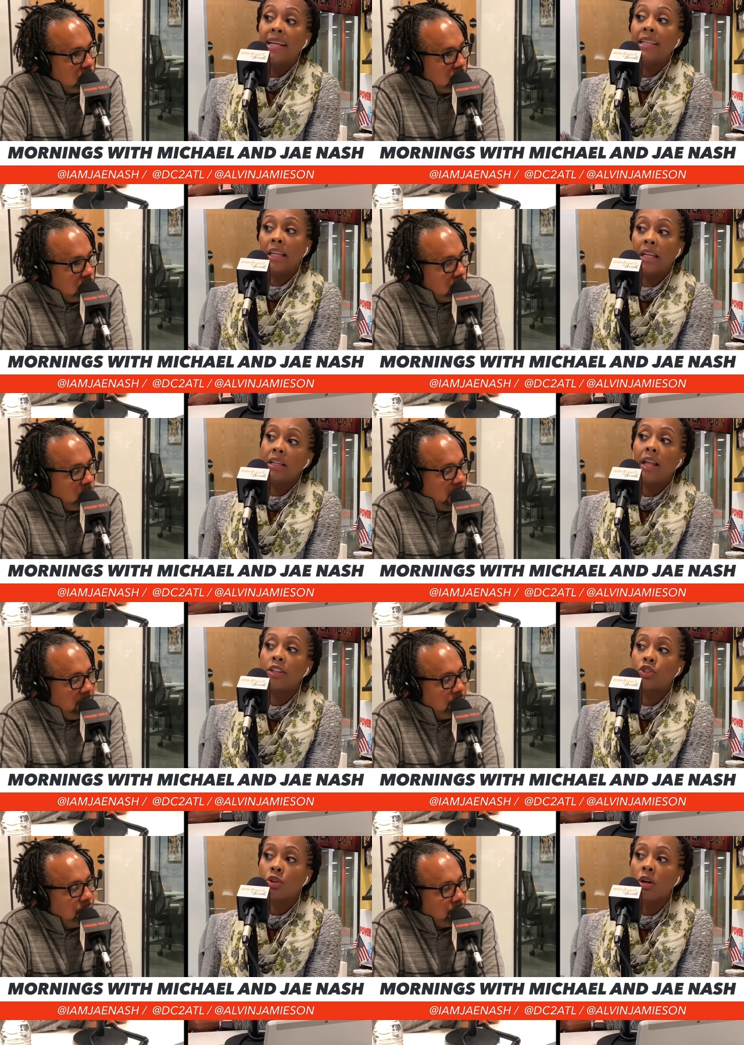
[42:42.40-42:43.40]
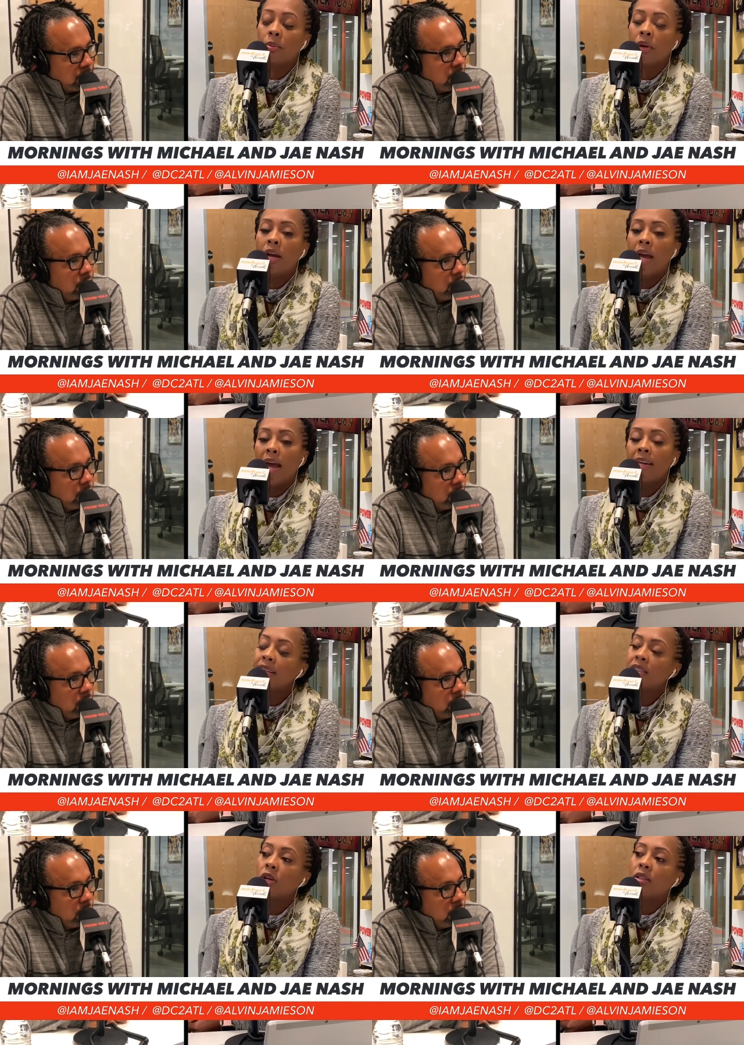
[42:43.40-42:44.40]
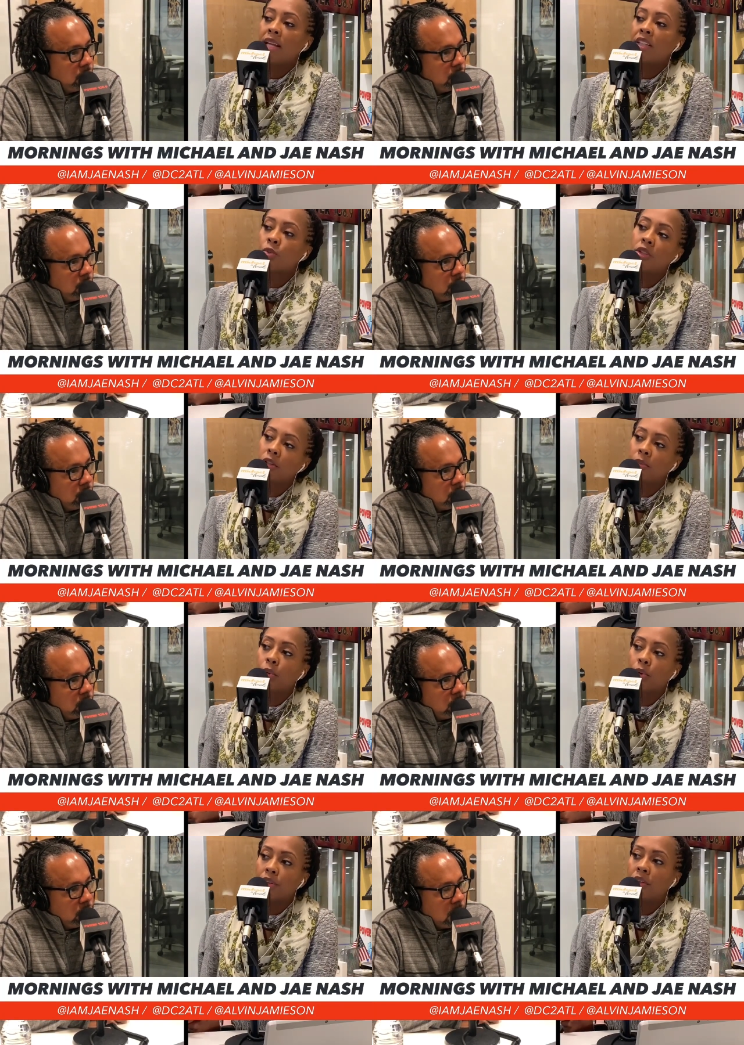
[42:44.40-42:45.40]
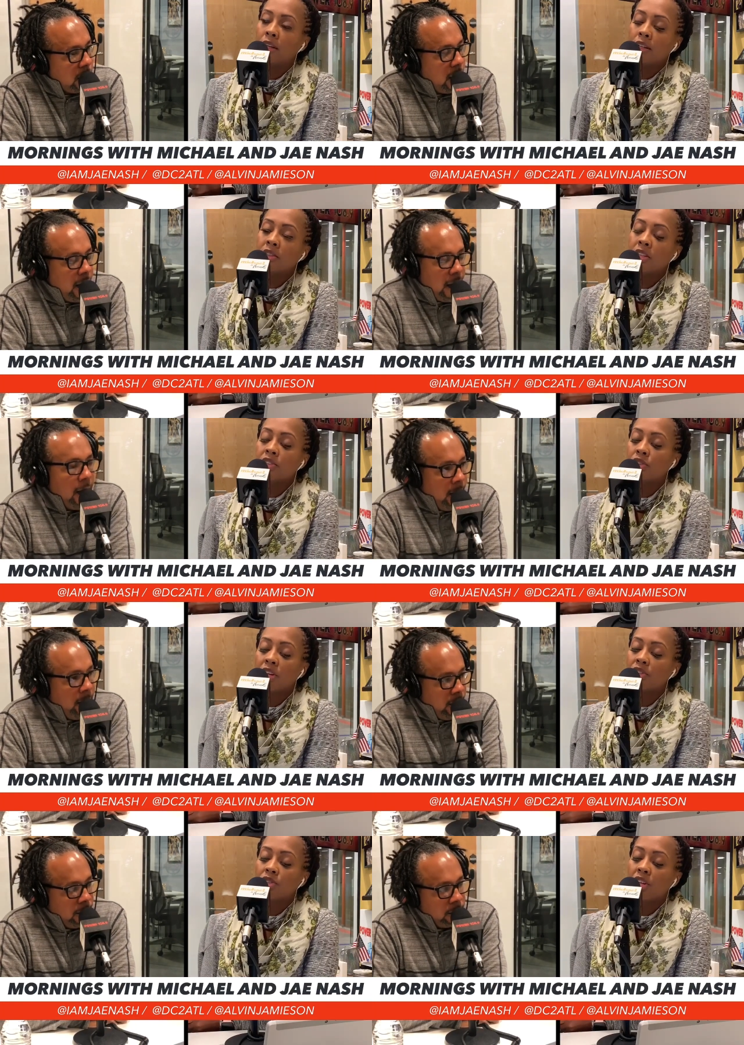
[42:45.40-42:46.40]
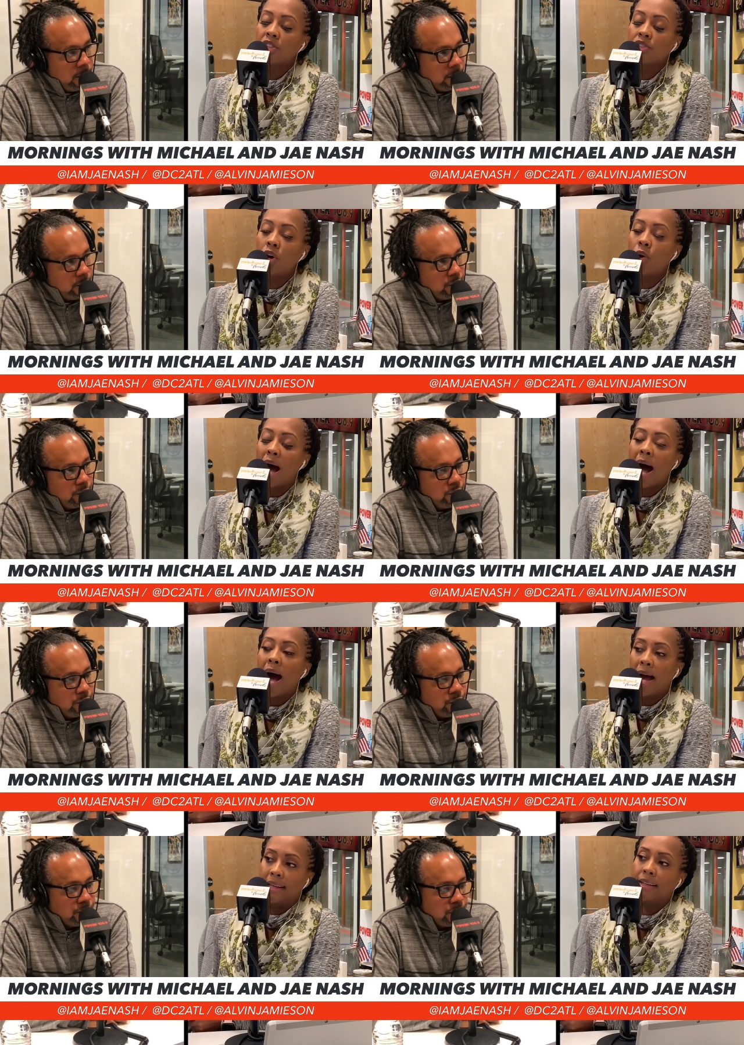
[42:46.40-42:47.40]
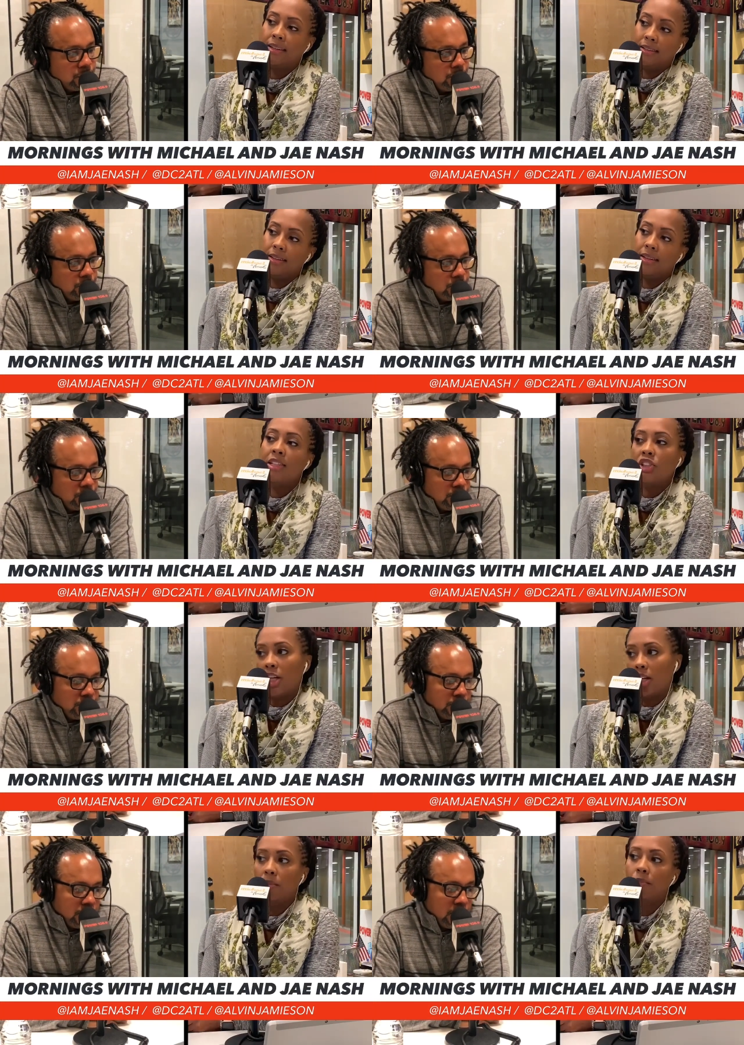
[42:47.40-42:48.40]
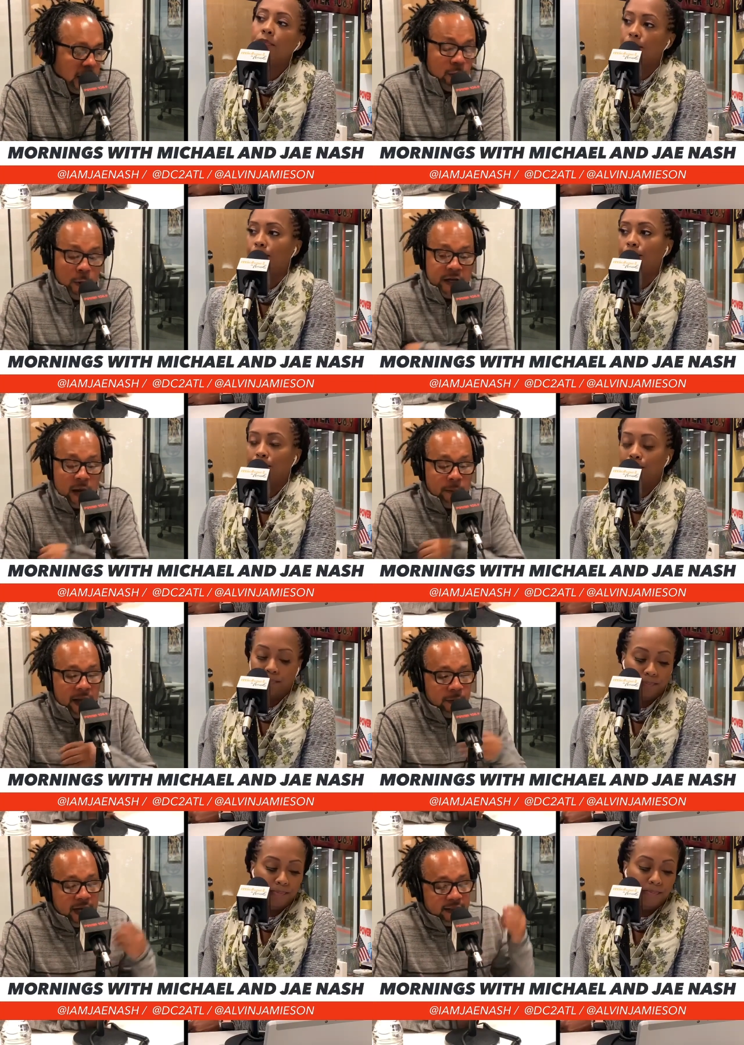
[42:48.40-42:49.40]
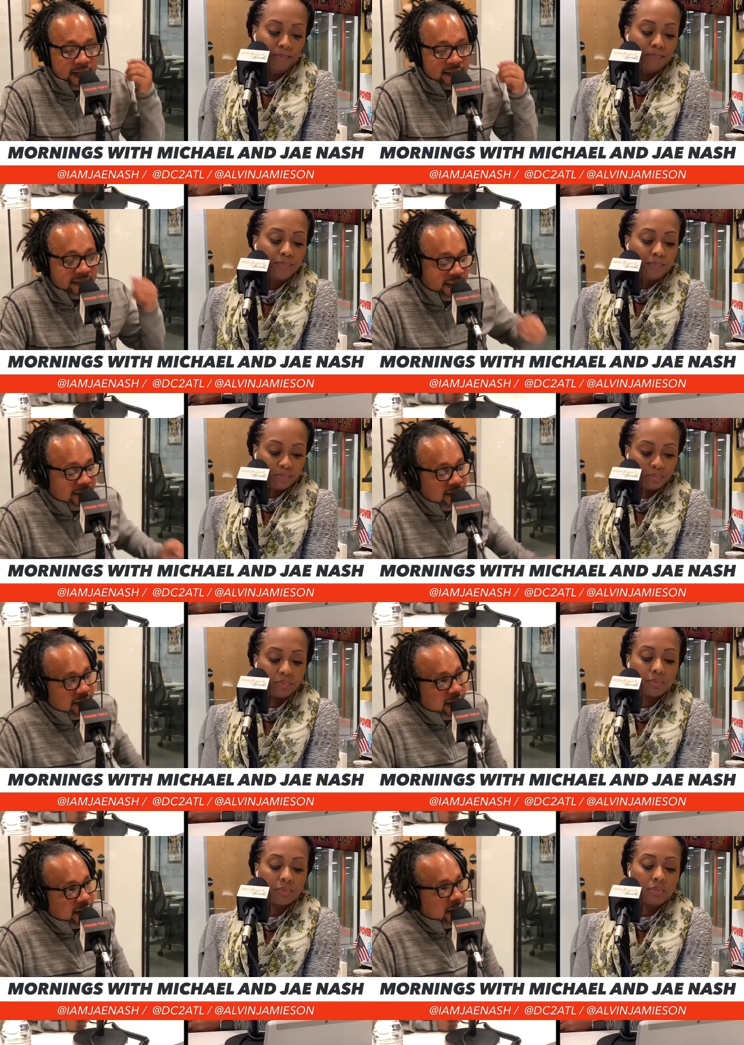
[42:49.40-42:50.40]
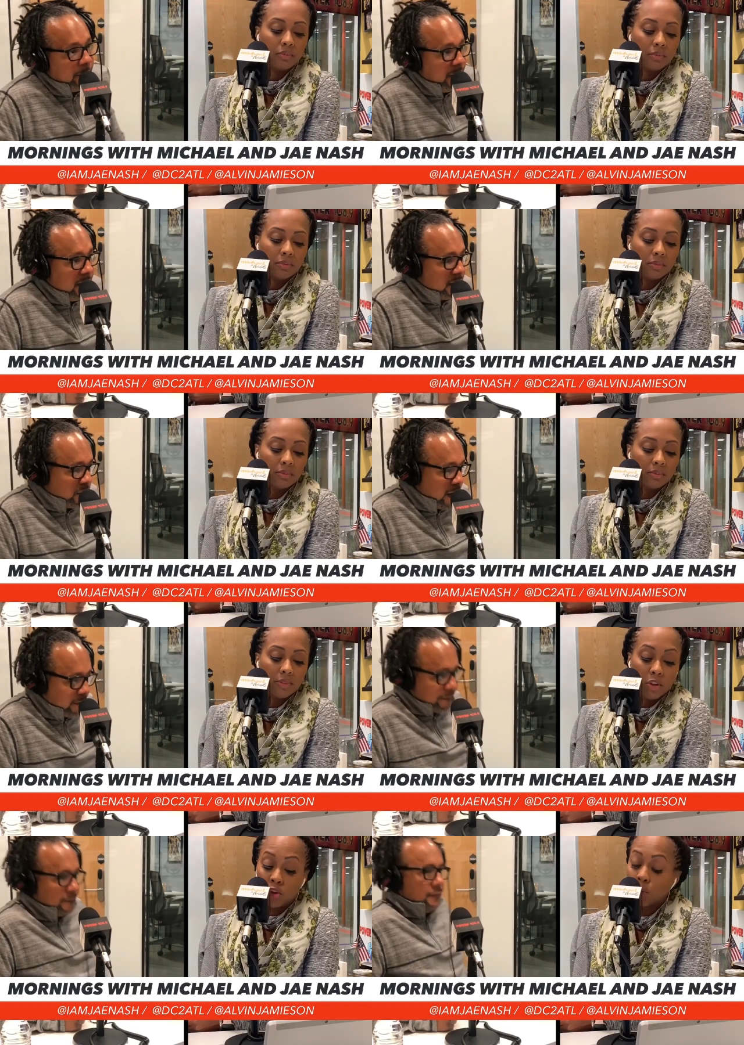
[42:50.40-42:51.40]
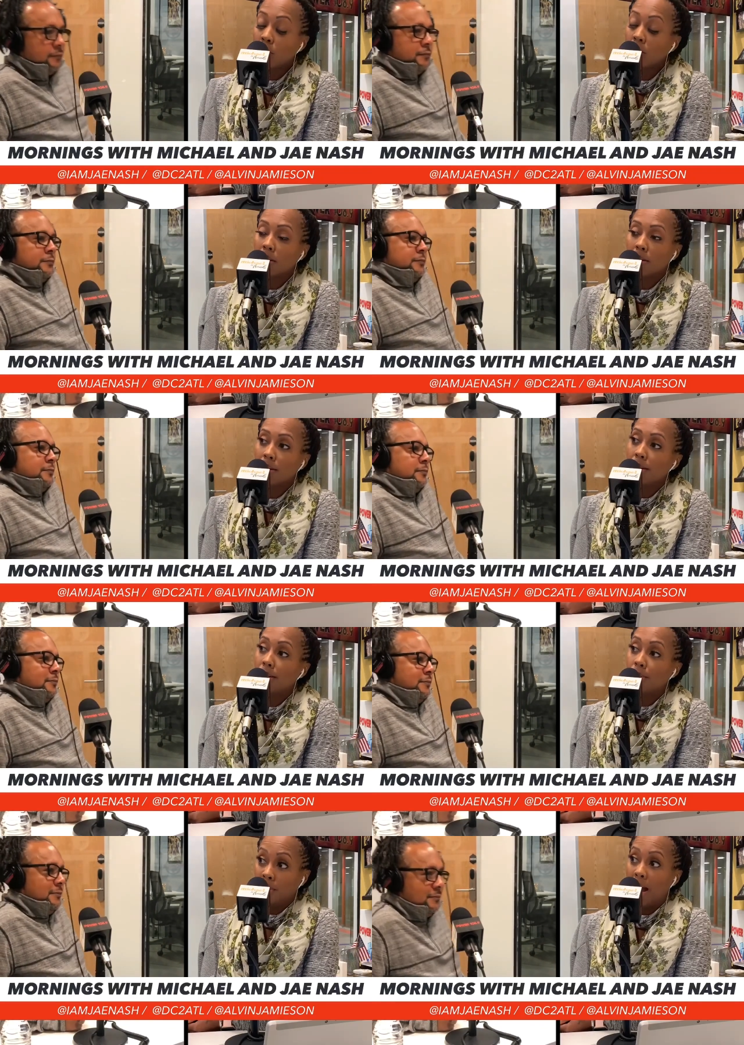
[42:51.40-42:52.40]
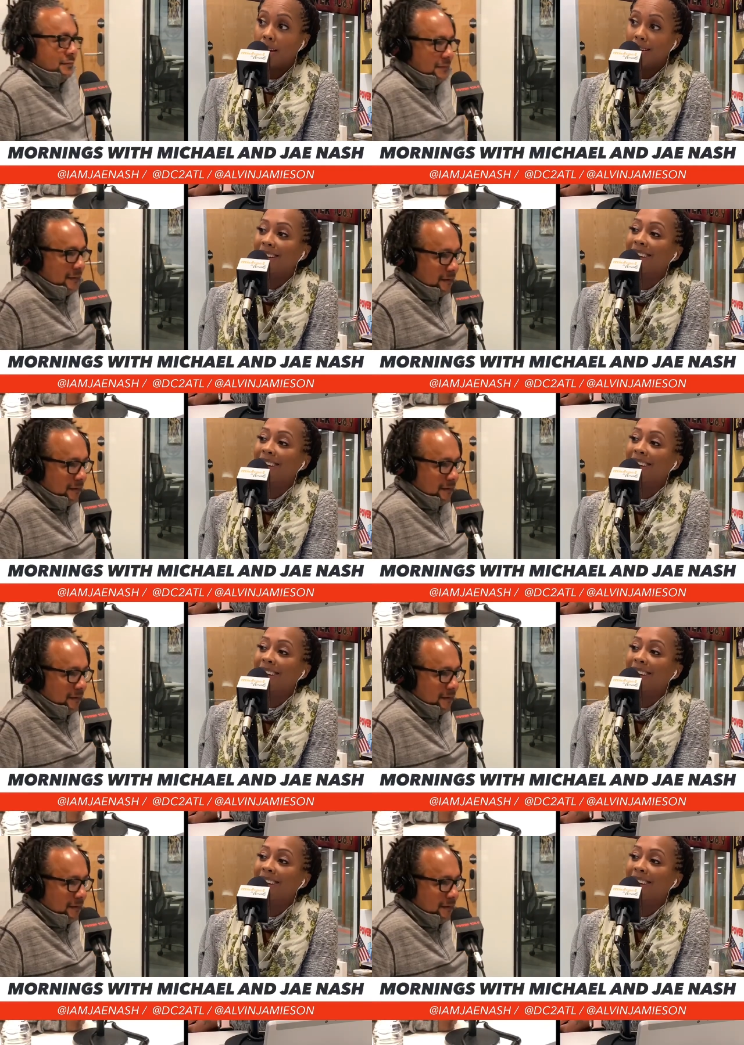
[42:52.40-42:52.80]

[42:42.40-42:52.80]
Speaker 1: thing right. Trump, and that's a, uh, that's really important because there's there's there's no I in team.
Speaker 2: Hey, when we come back, we got that sixty second in the buzz, right?
Speaker 1: You sure? We got it.